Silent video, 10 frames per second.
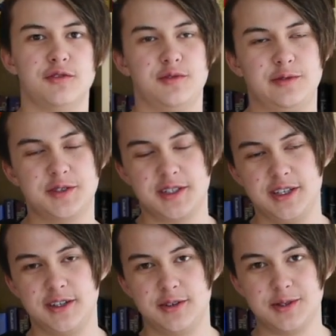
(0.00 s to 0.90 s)
you
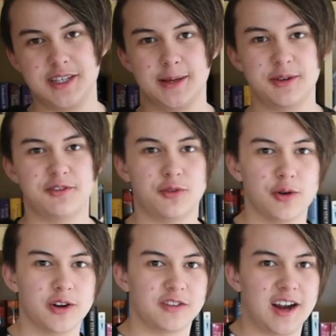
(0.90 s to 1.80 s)
see him with
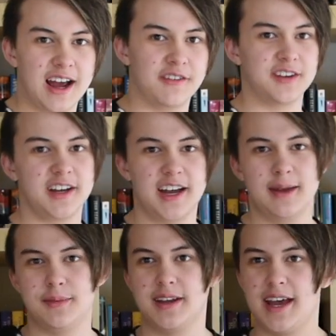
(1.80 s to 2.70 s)
Ford for half the
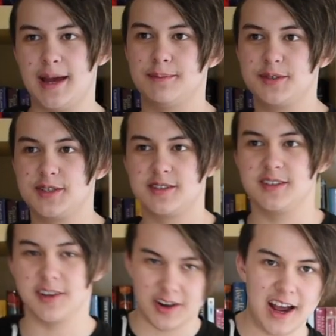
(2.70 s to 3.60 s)
time and Epps
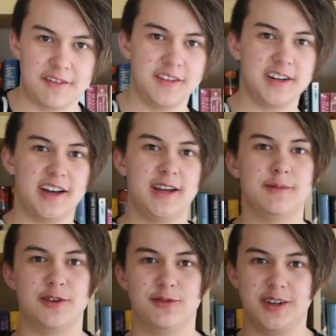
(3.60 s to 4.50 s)
the other half of the time,
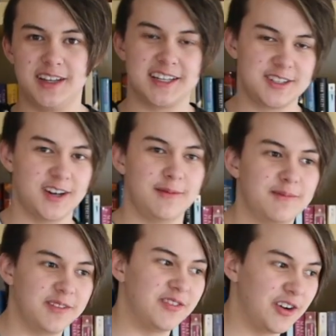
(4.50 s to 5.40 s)
when really that's
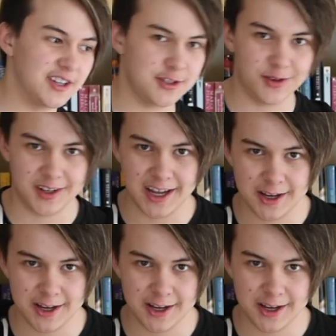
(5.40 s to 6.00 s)
not very historically